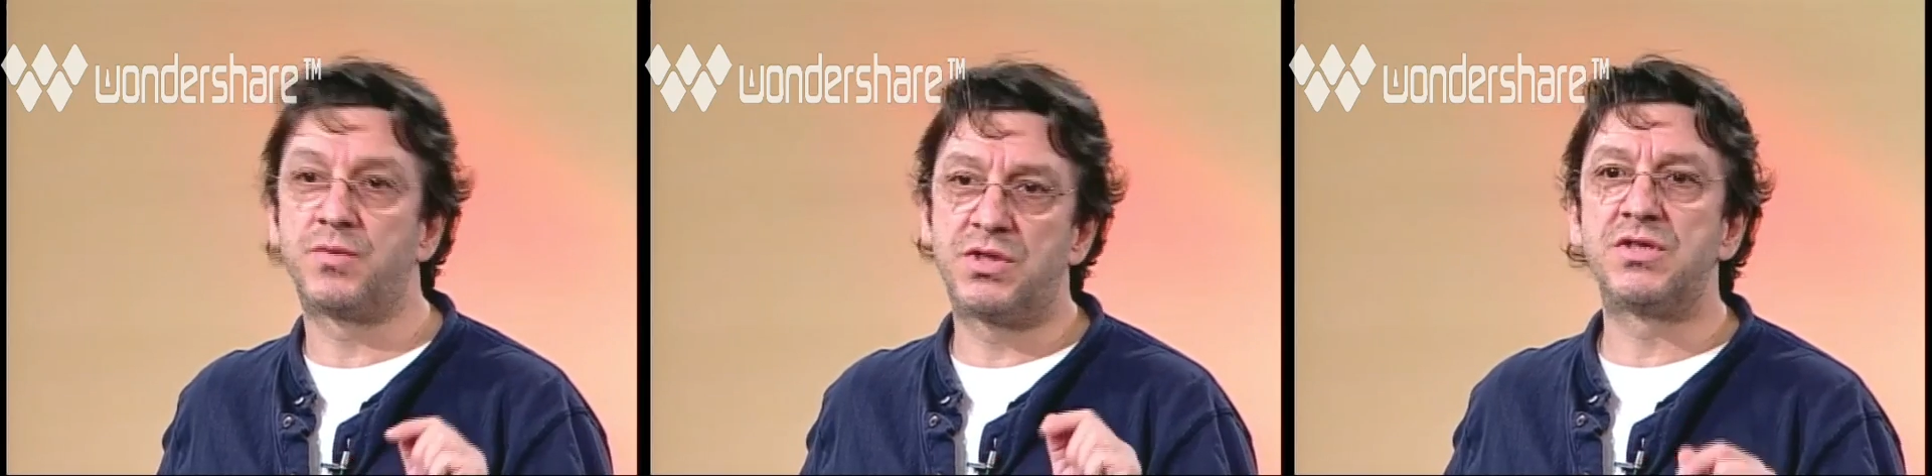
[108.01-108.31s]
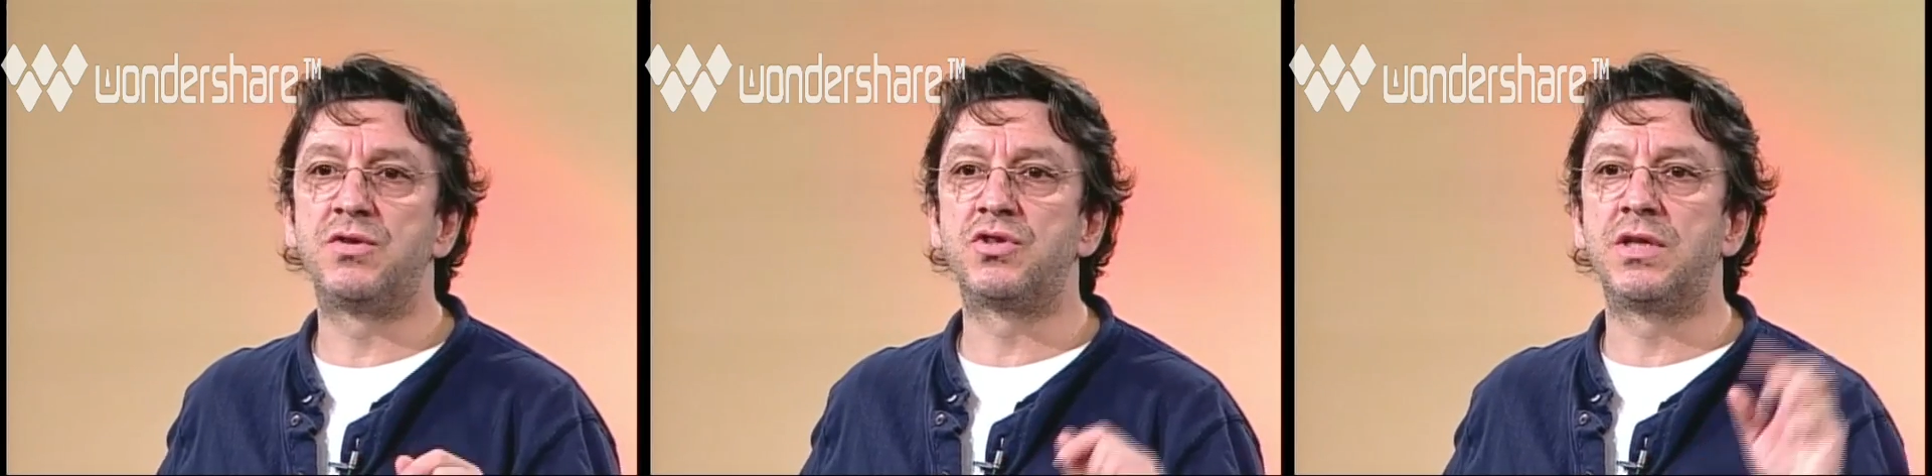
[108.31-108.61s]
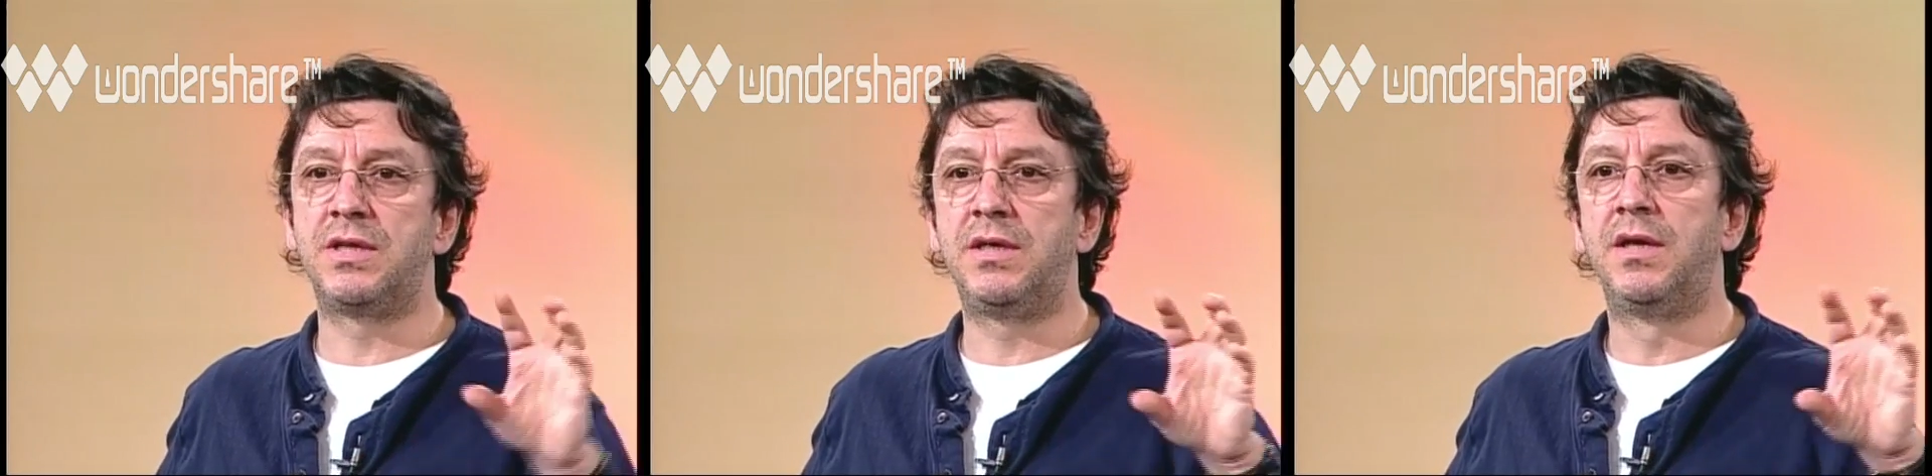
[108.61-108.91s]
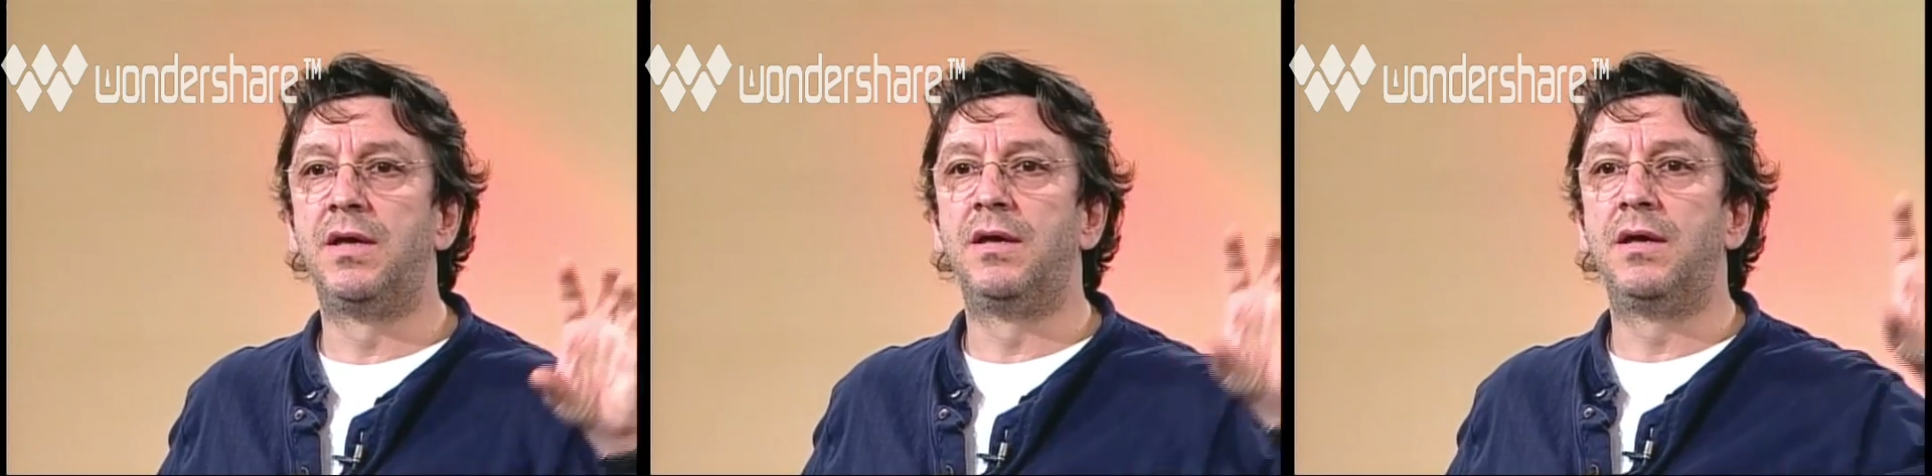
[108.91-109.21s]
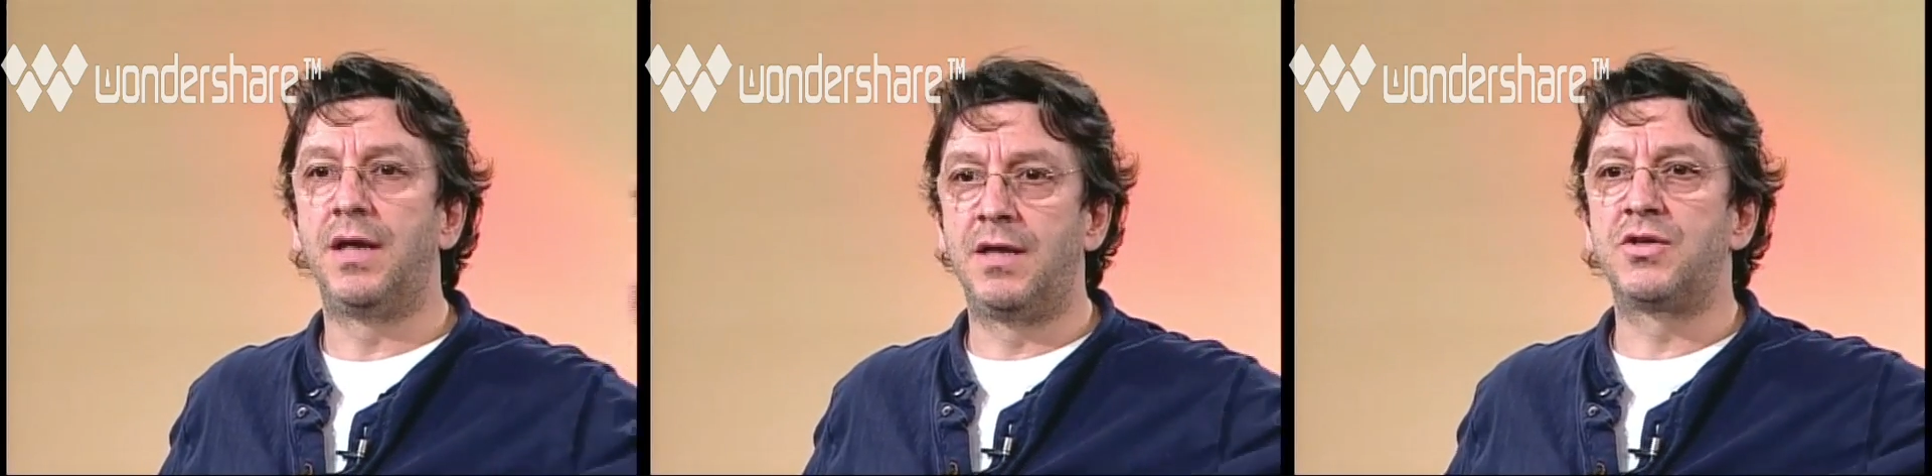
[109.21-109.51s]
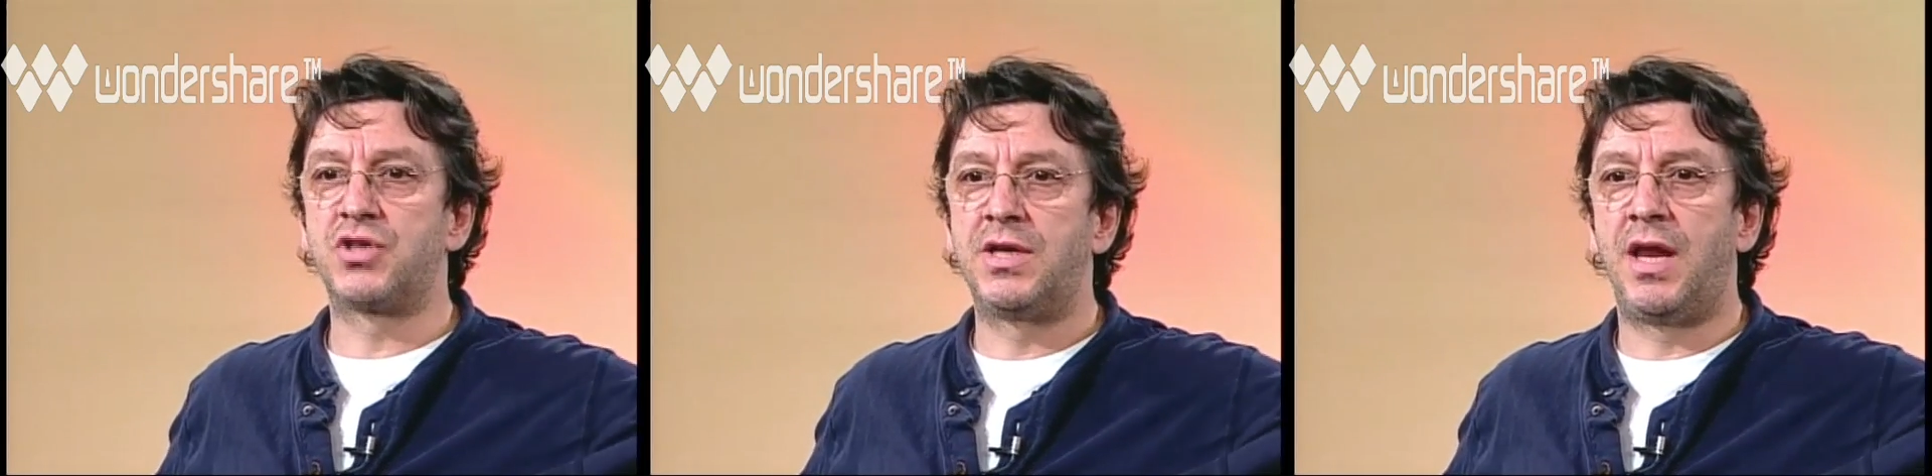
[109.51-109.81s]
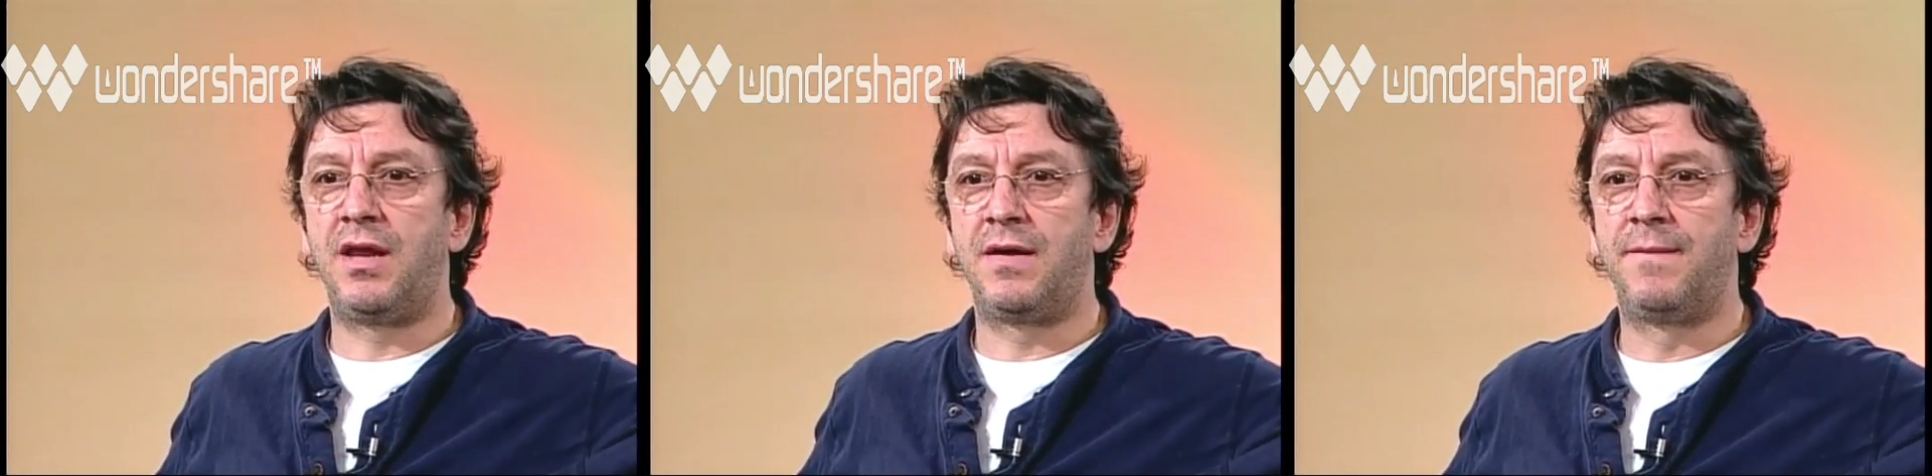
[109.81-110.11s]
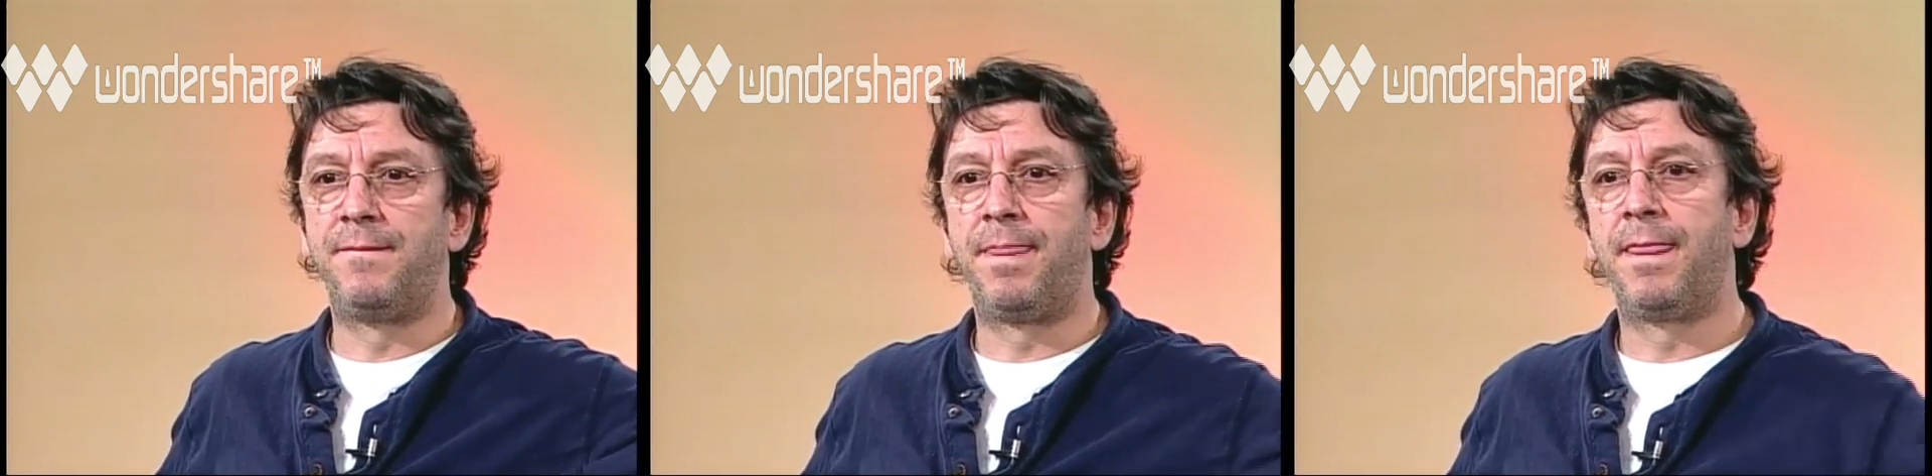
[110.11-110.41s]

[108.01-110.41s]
which is usually the English-Canadian.